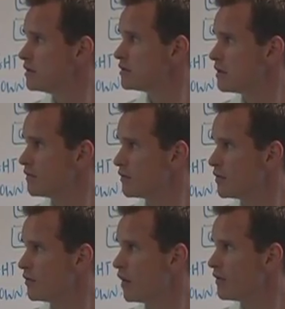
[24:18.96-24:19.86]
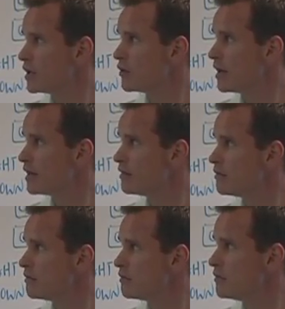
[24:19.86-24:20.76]
So for revolving credit,
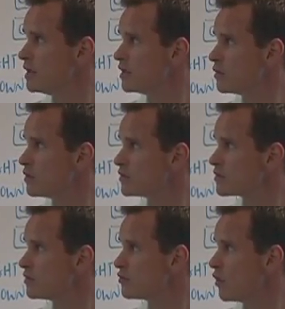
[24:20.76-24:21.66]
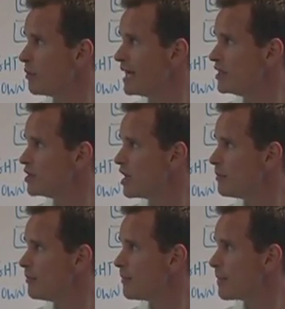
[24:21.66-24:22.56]
equals control page
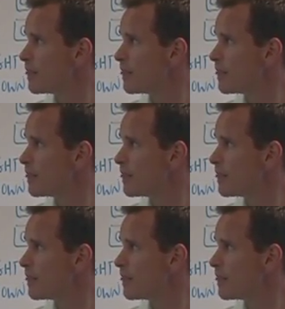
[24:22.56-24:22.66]
up,